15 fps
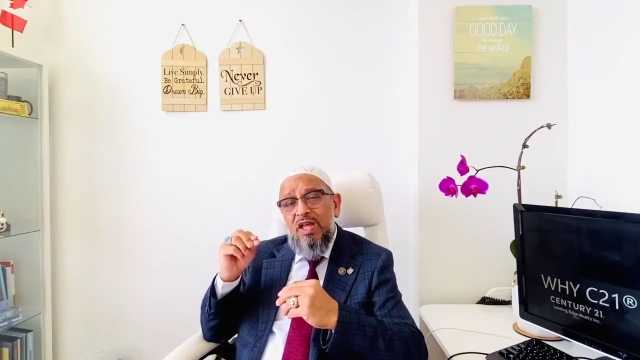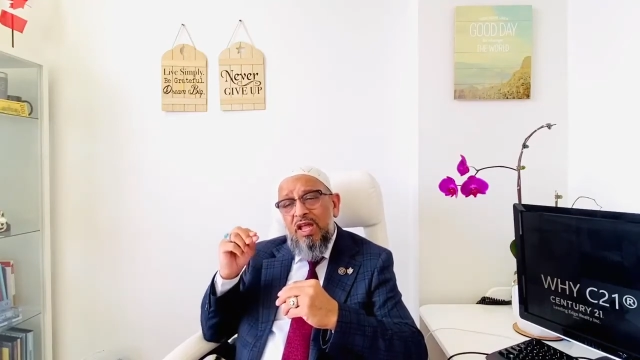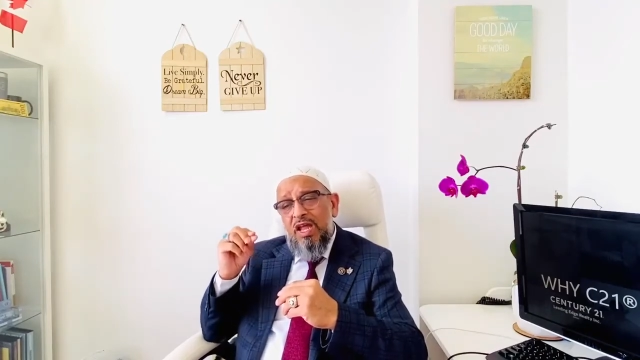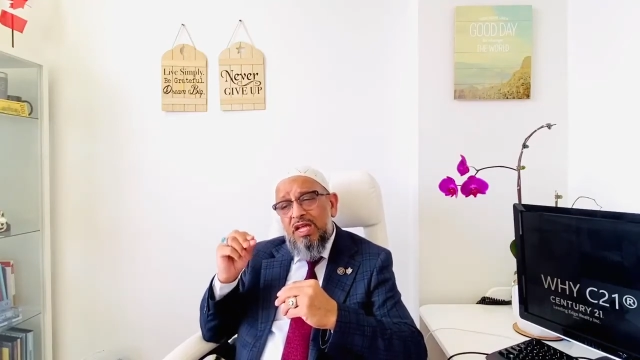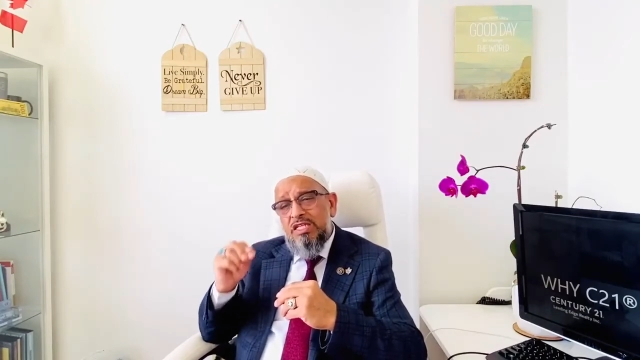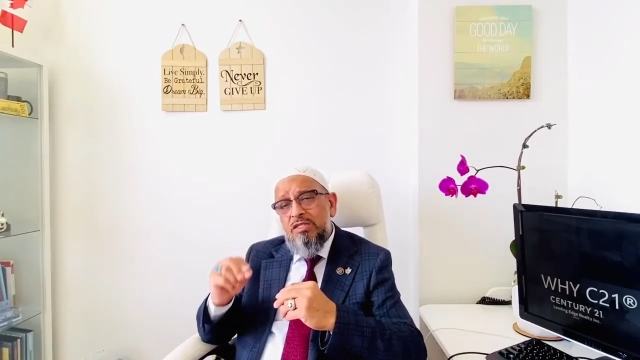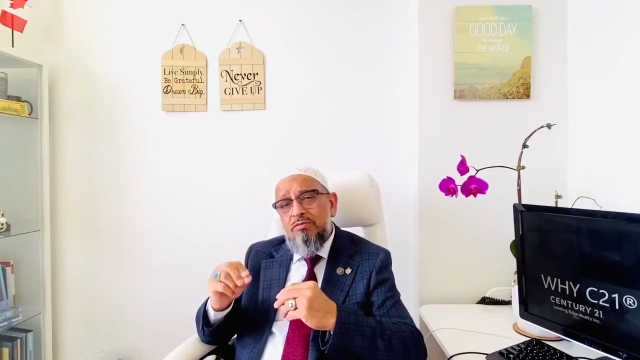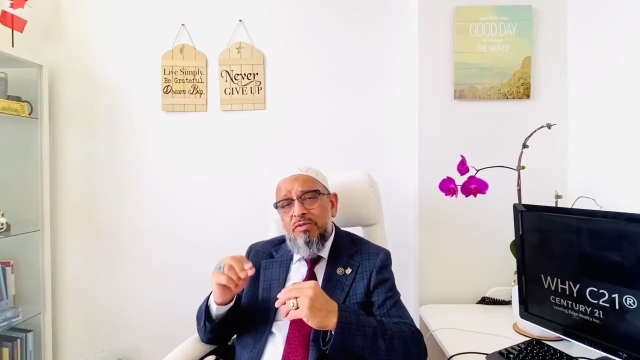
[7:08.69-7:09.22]

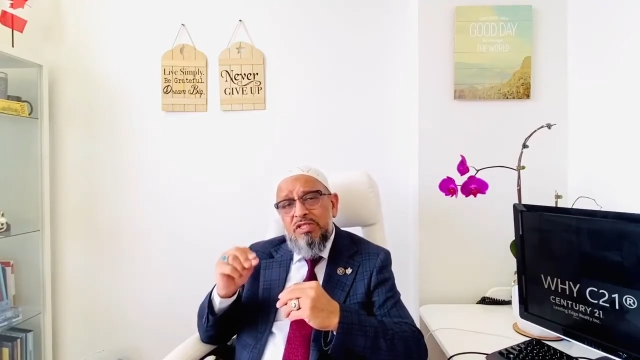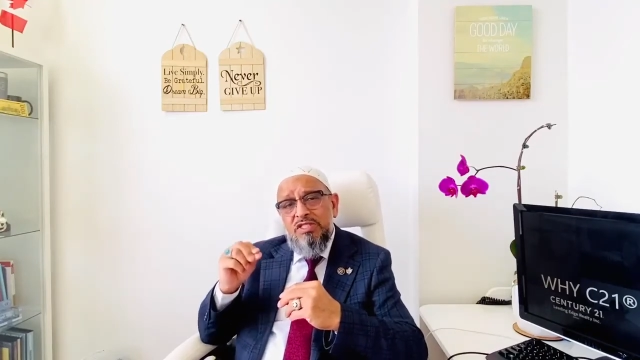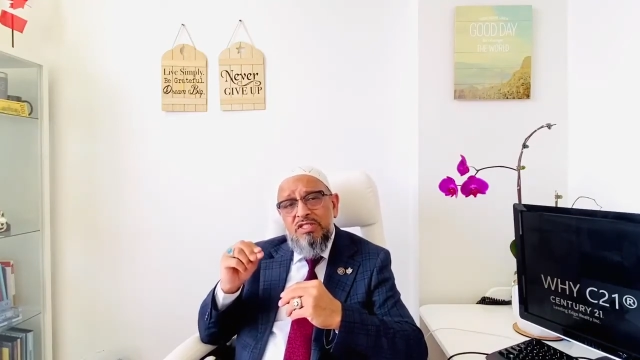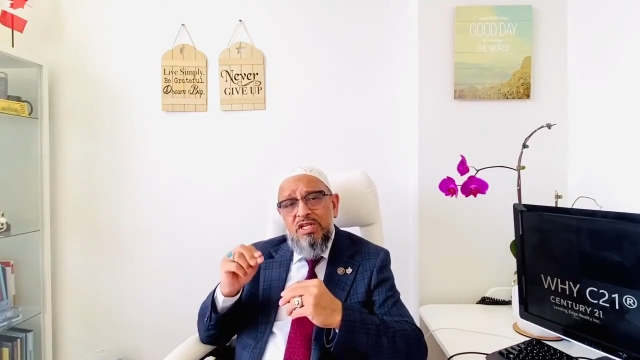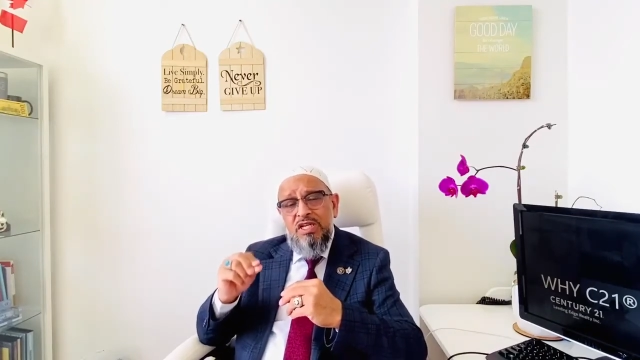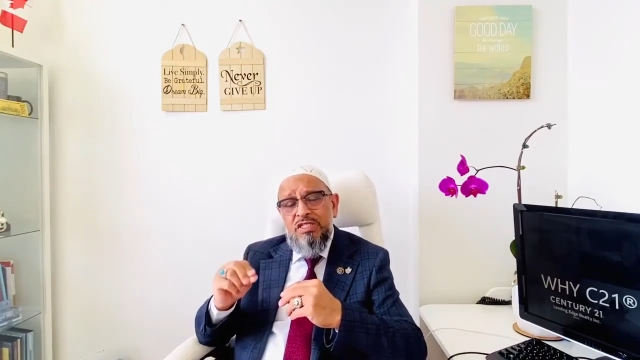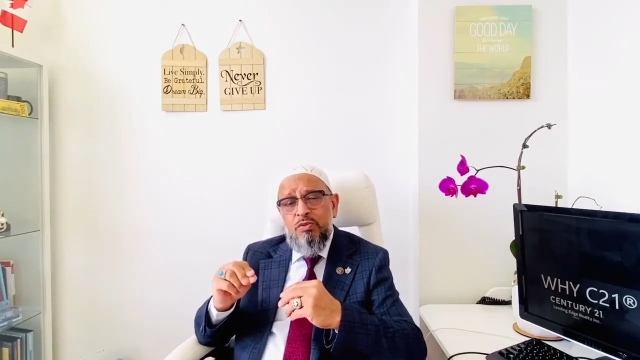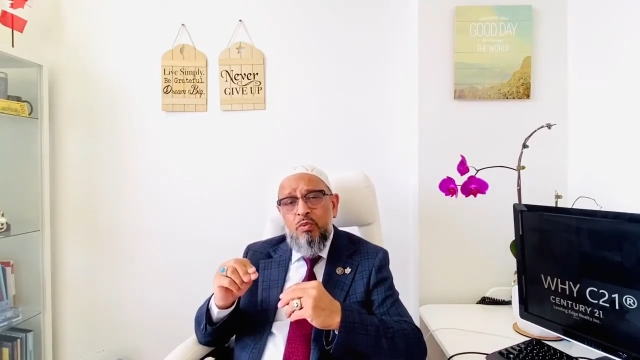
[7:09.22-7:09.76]
as much
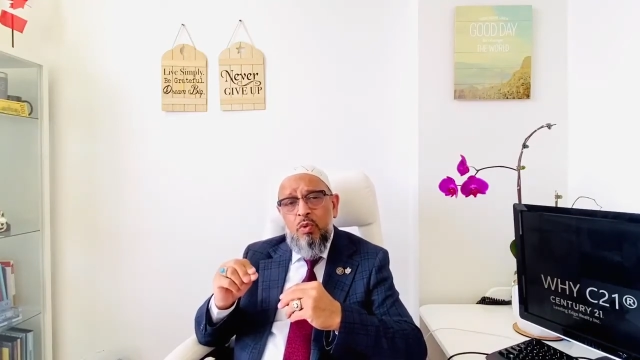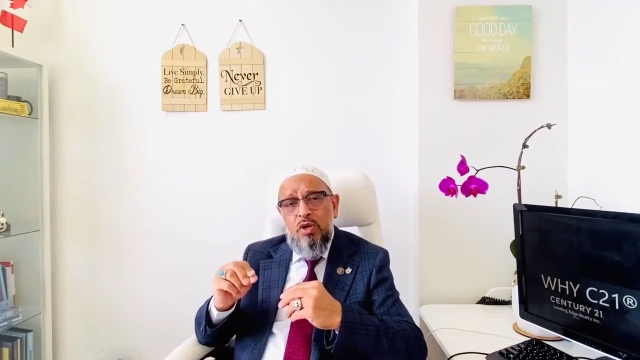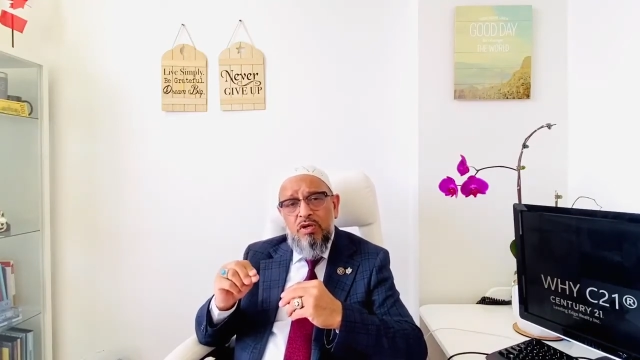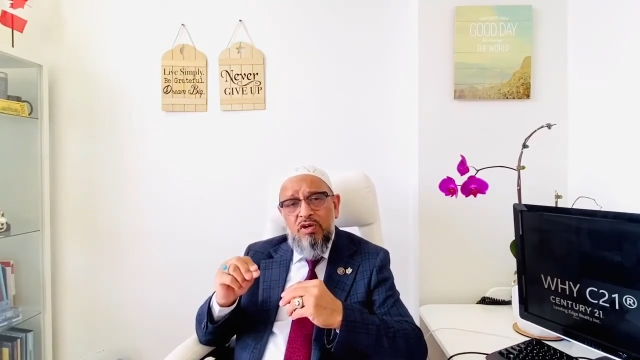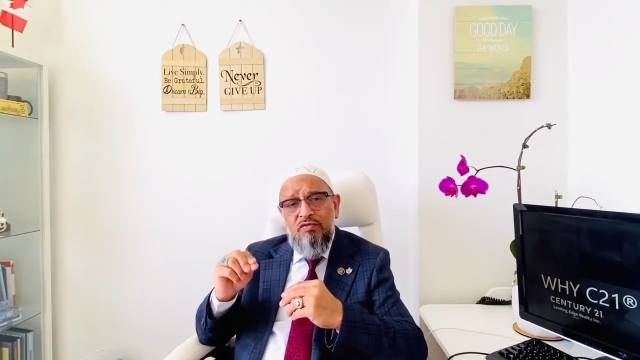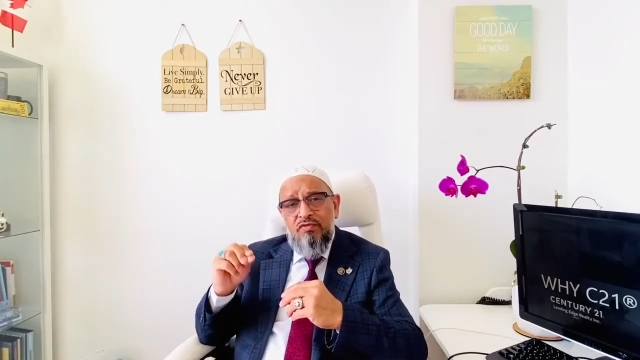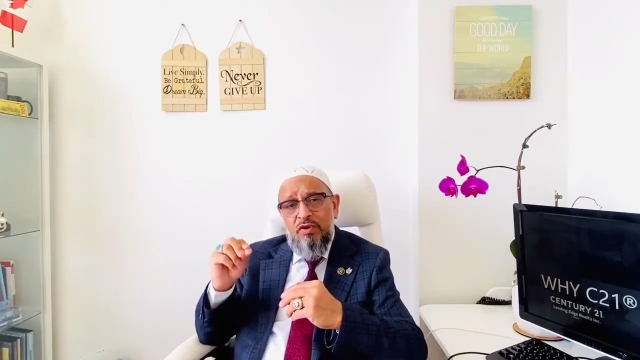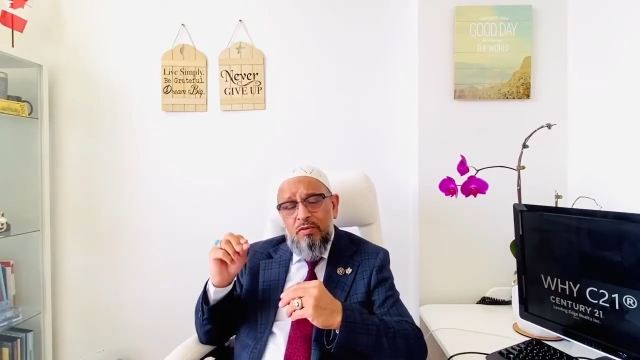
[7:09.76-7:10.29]
as
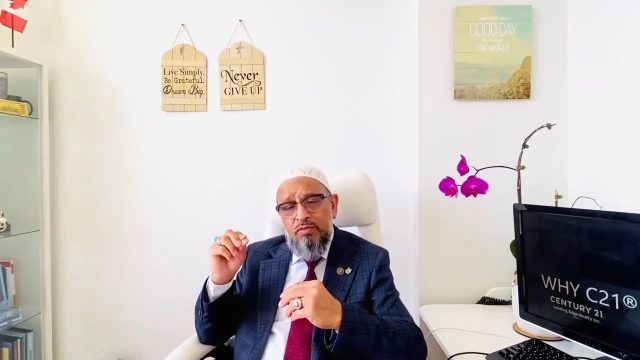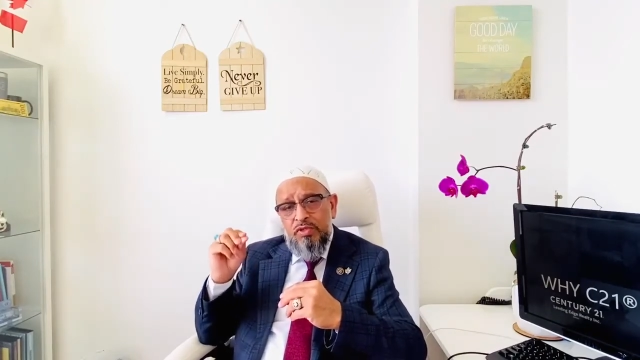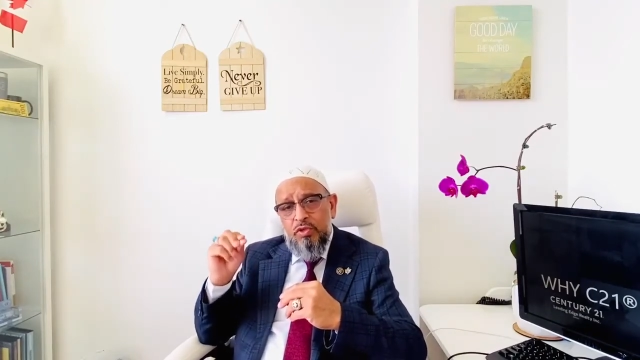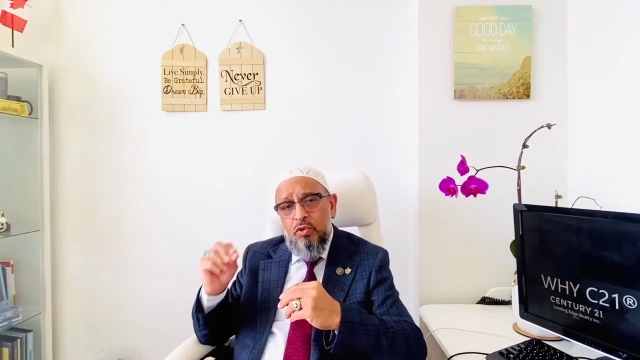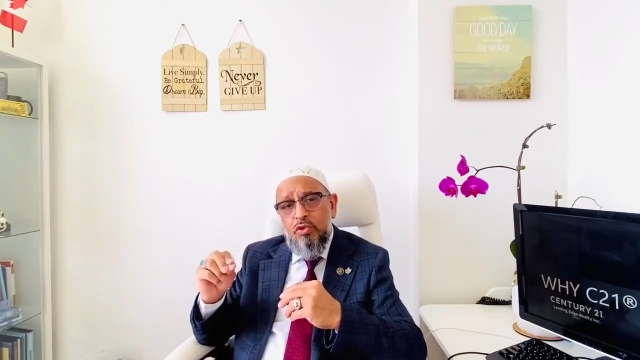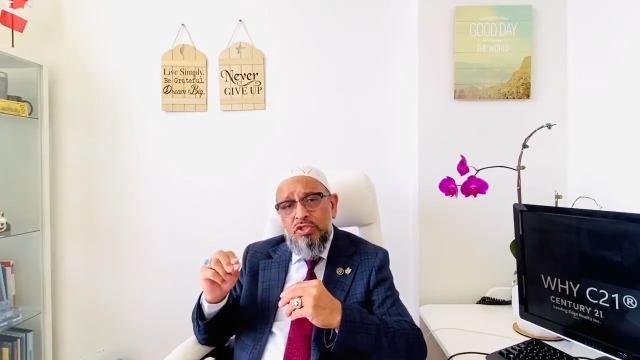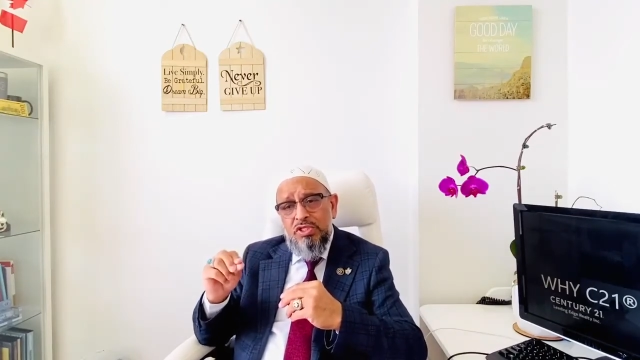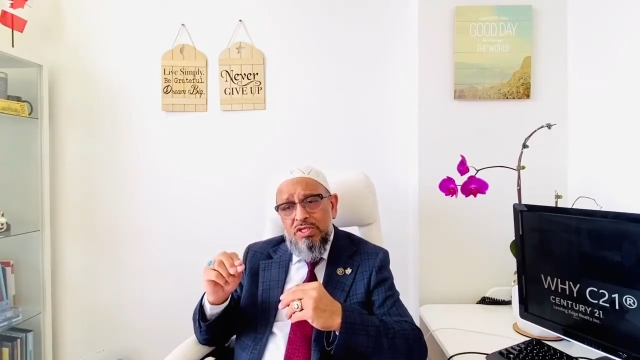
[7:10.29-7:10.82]
water from the
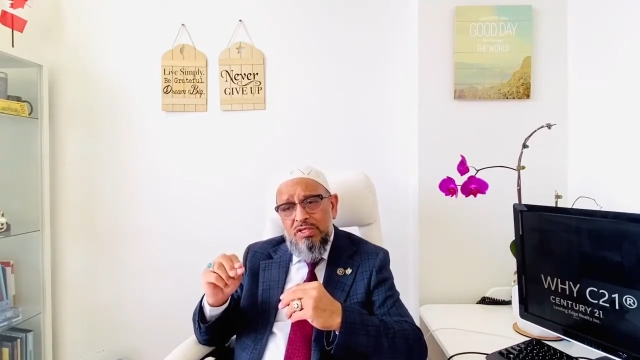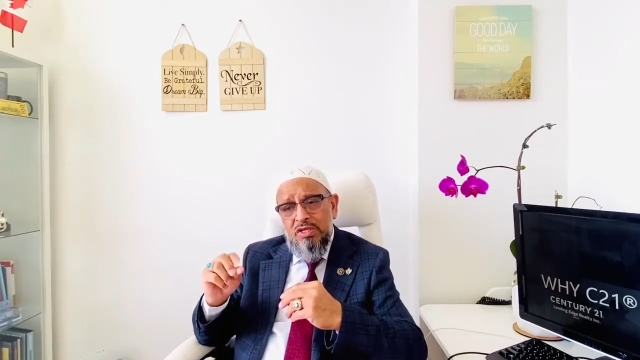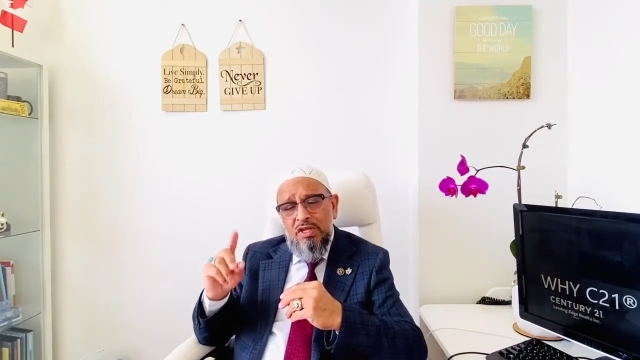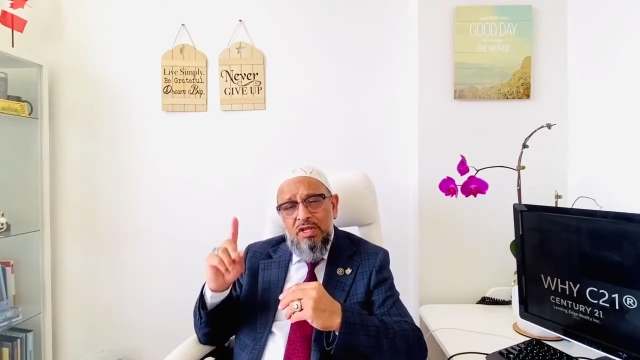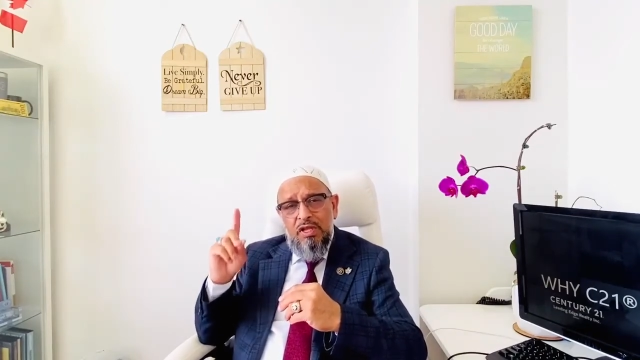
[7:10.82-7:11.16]
ocean,